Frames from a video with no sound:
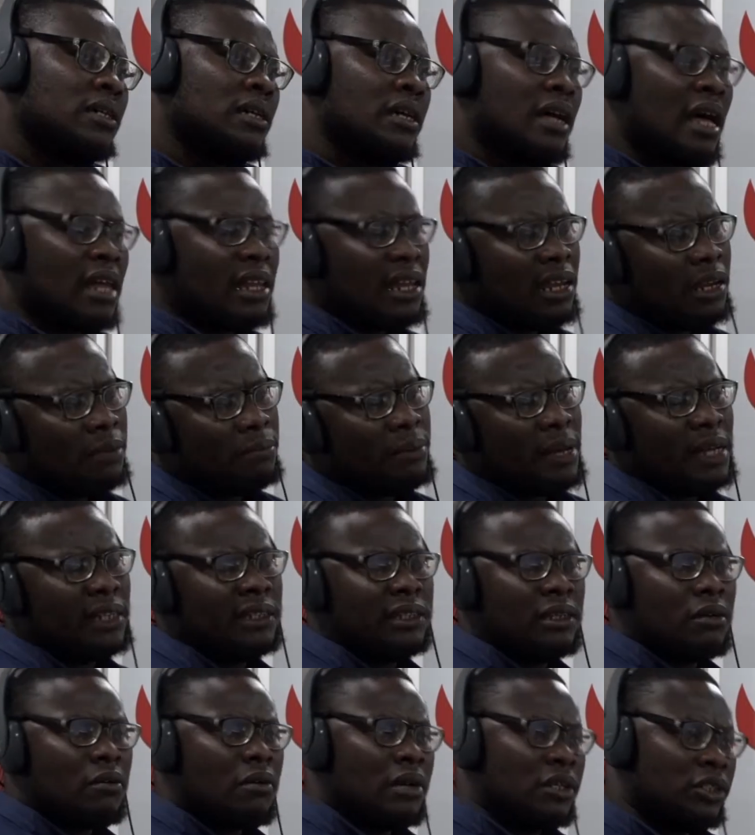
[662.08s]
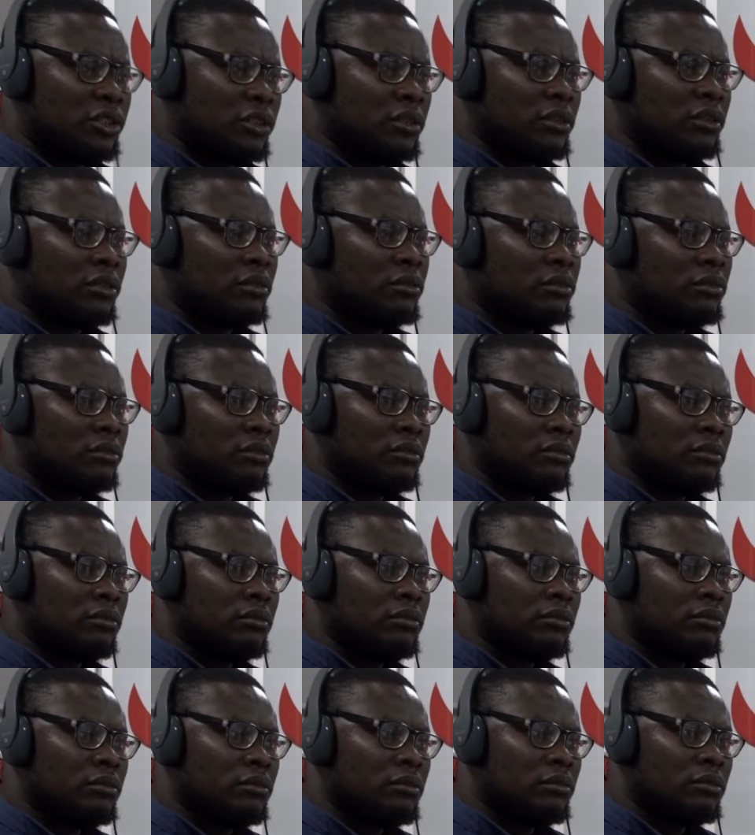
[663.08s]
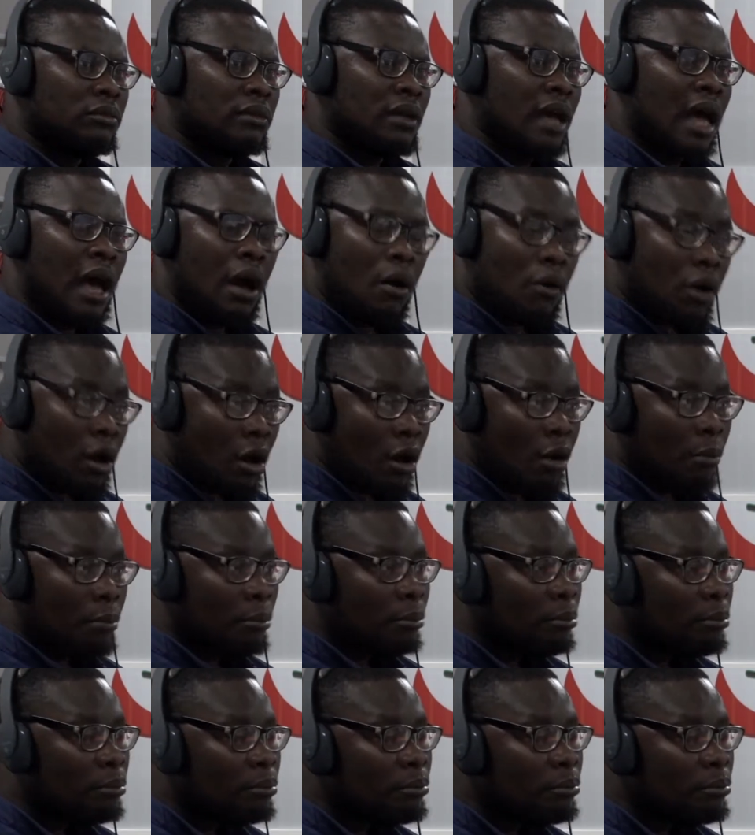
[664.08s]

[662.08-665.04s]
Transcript: And then it begs the question, how come?